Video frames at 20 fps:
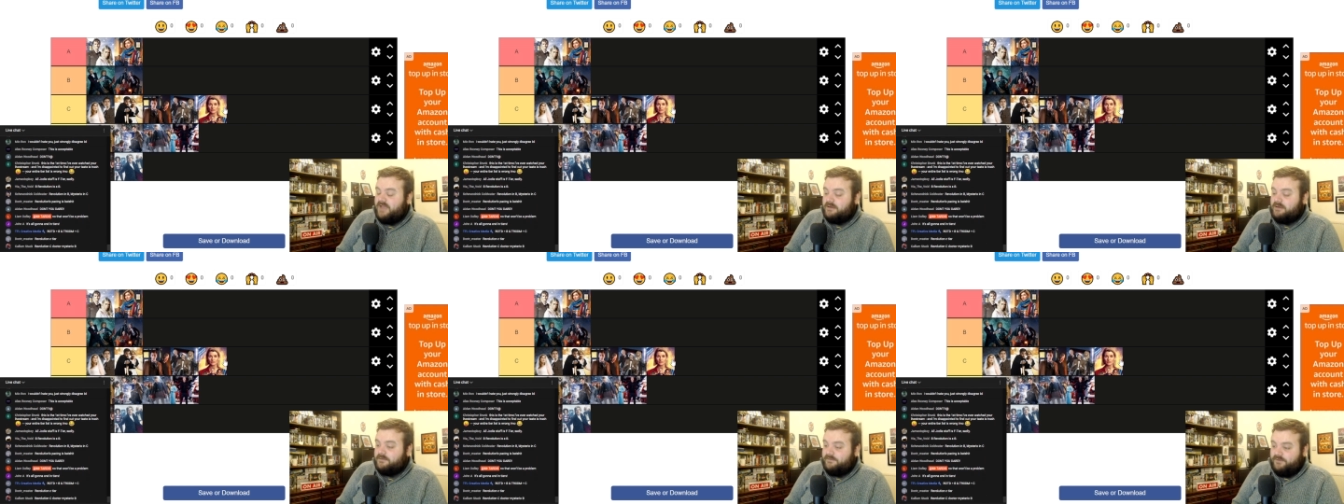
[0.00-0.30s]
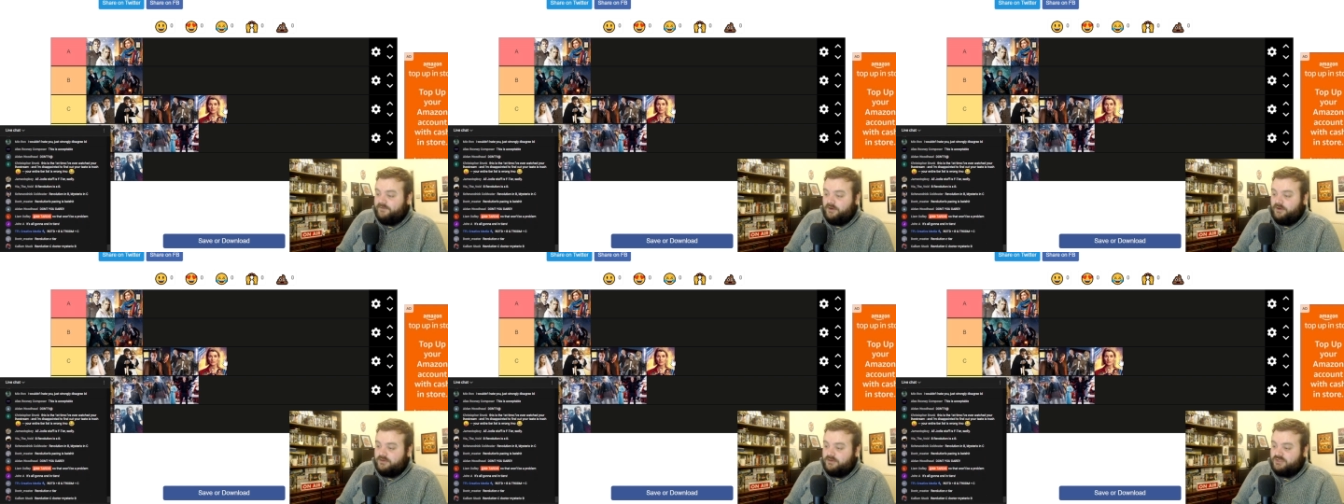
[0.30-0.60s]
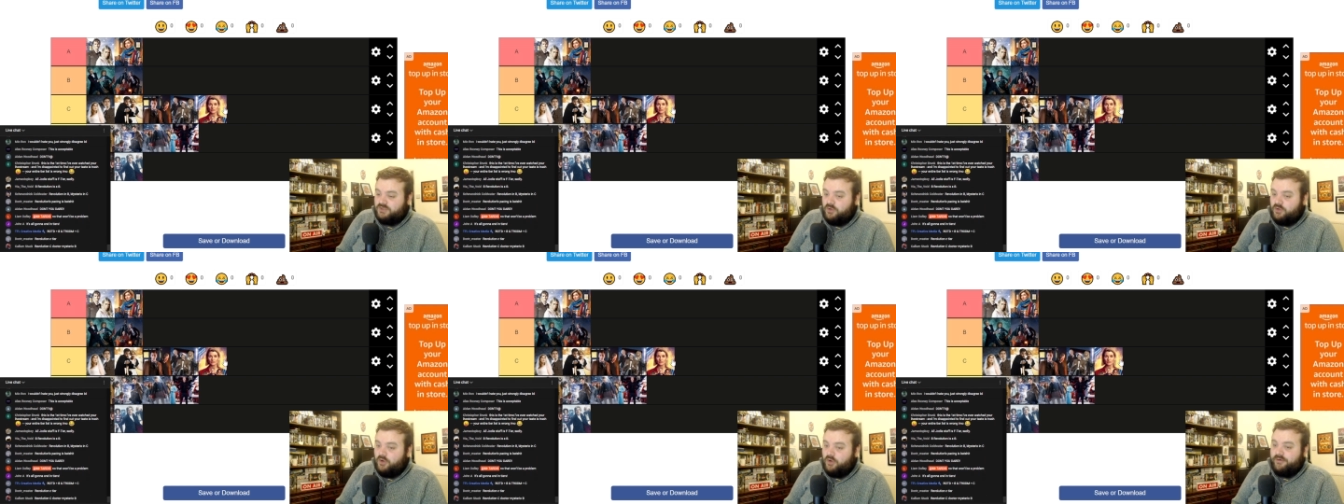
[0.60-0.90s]
in
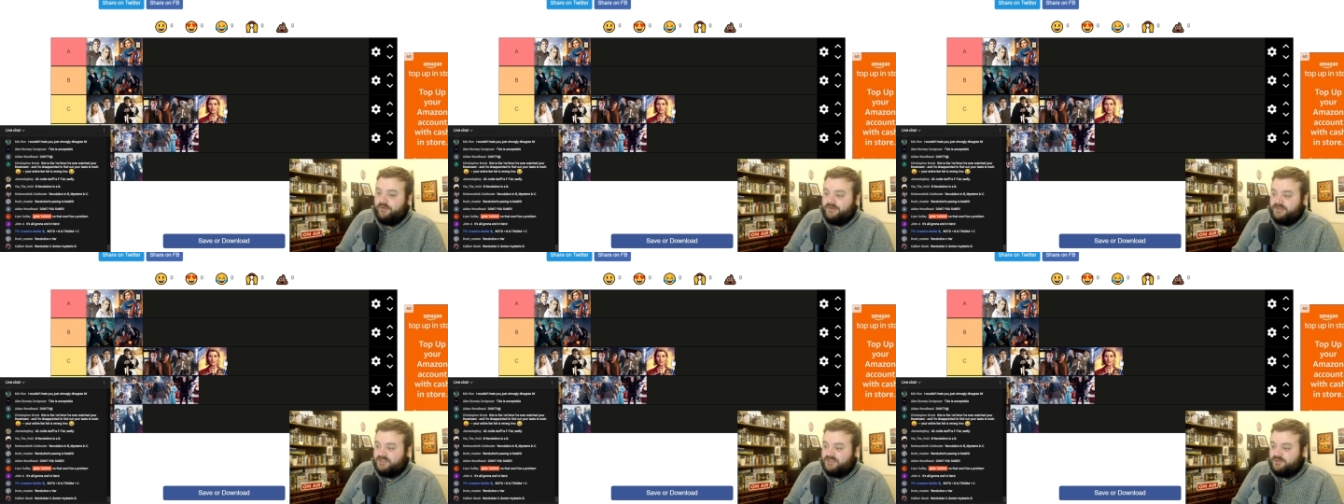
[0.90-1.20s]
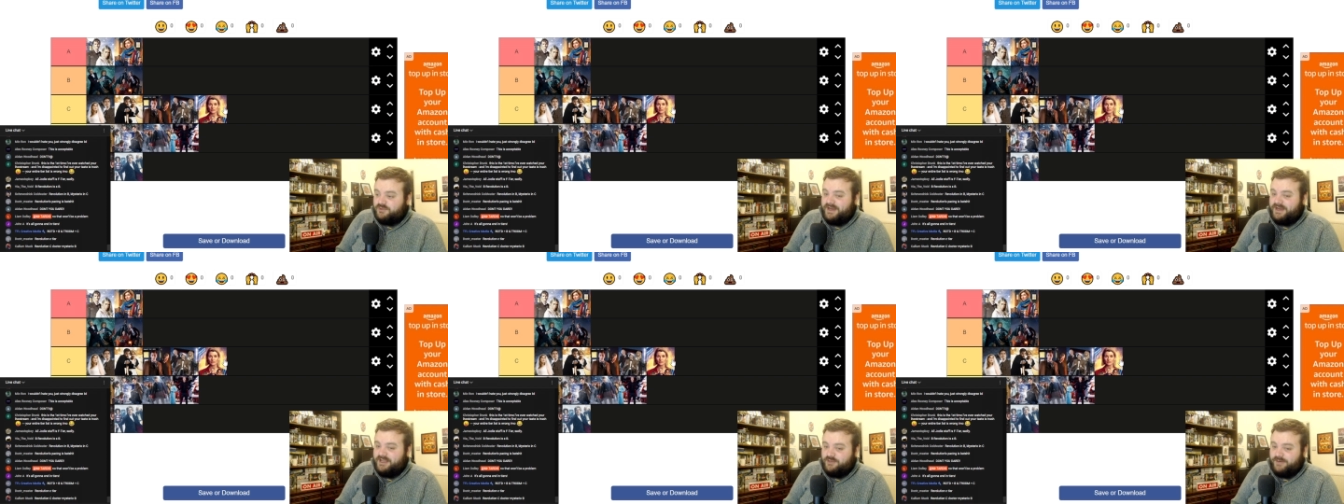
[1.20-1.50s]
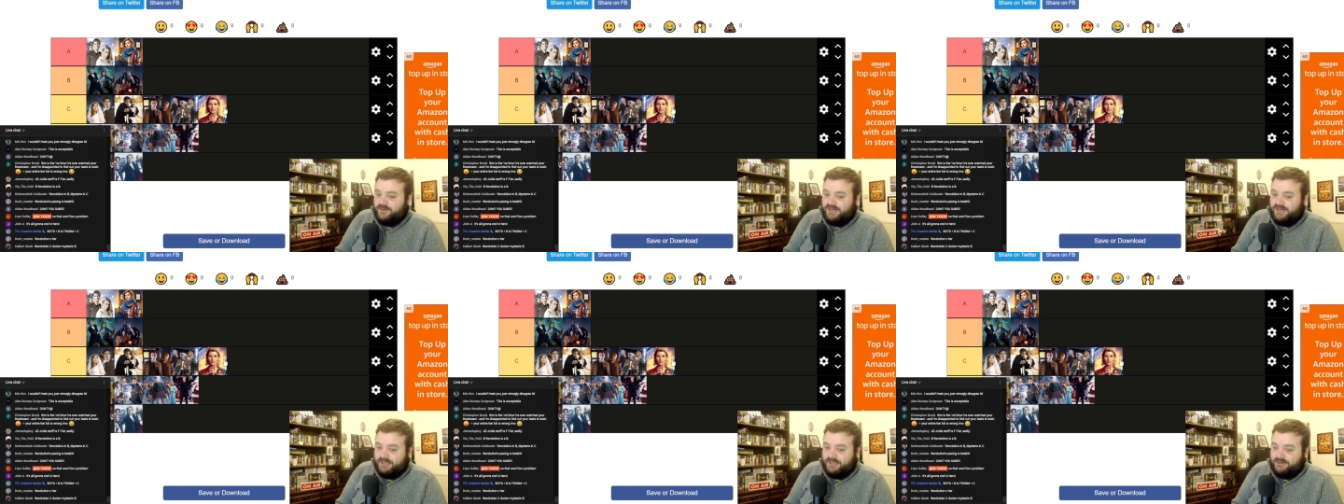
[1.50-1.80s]
Flux or in the
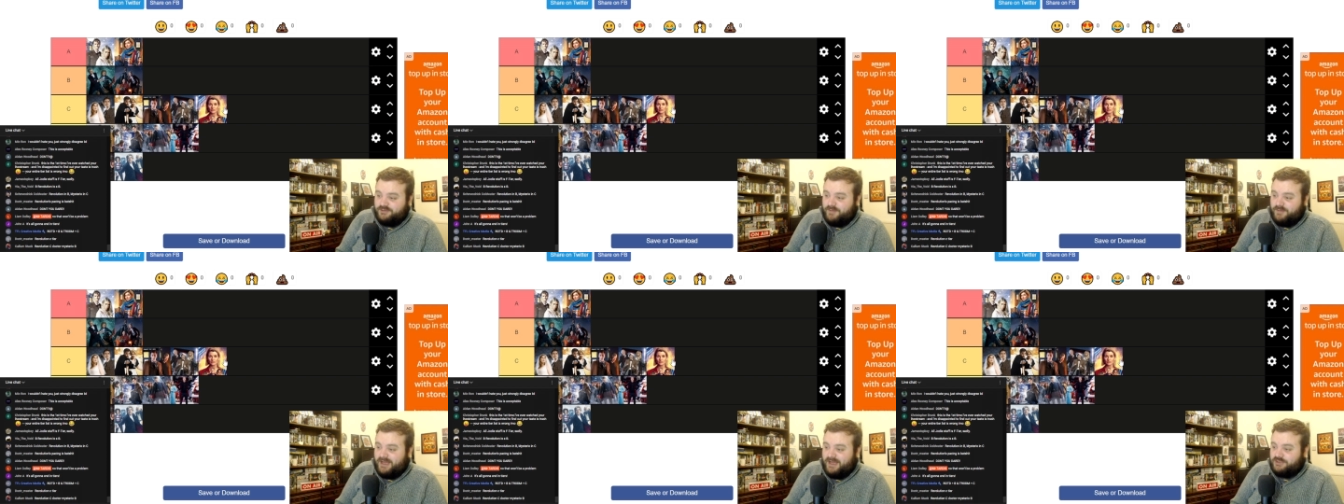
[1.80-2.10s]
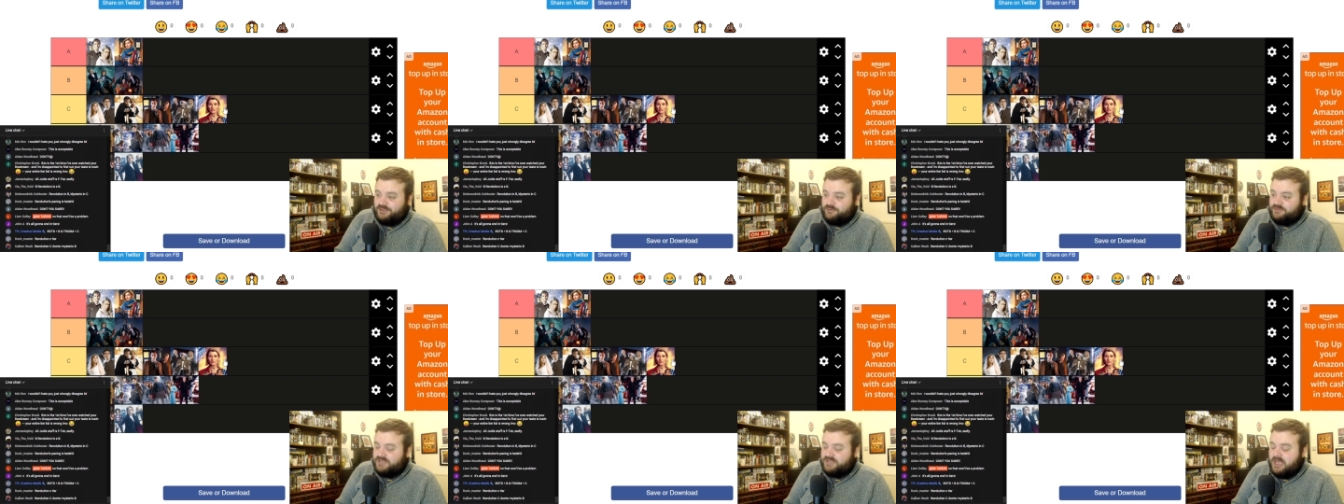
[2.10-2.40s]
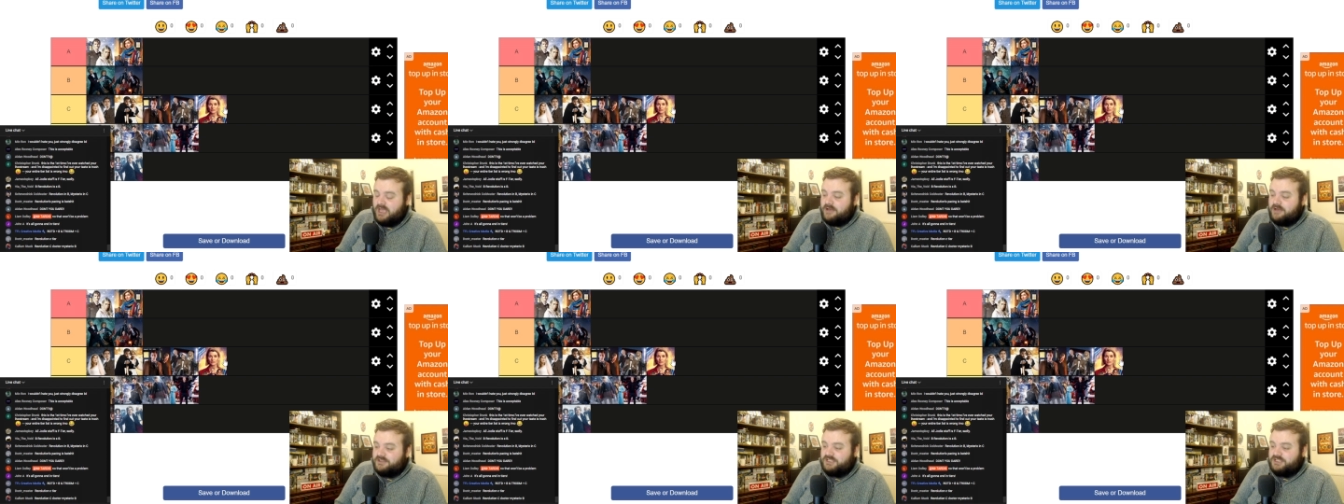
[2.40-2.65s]
2022 specials.